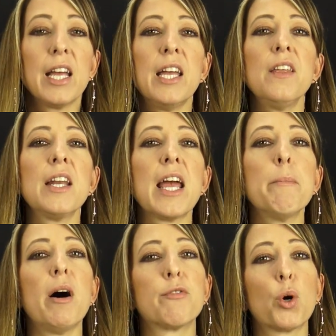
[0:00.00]
in the
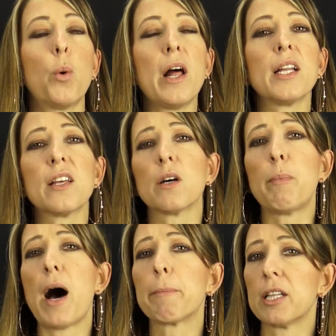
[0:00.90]
name of quelling the
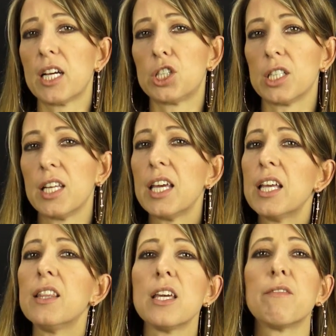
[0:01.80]
population
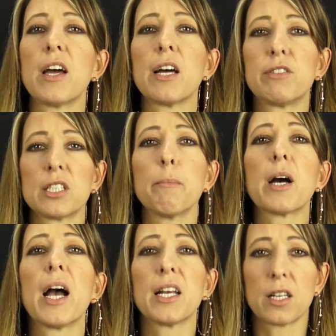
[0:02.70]
in the event of some
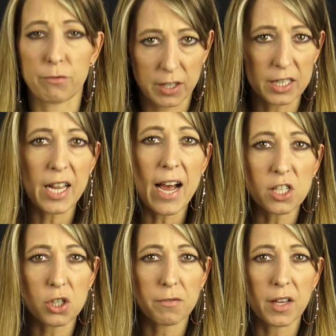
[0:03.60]
kind of
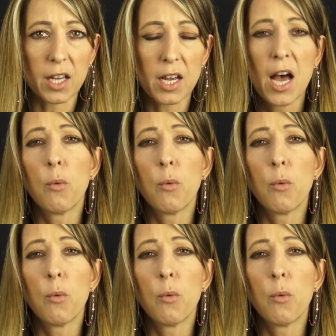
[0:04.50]
catastrophe.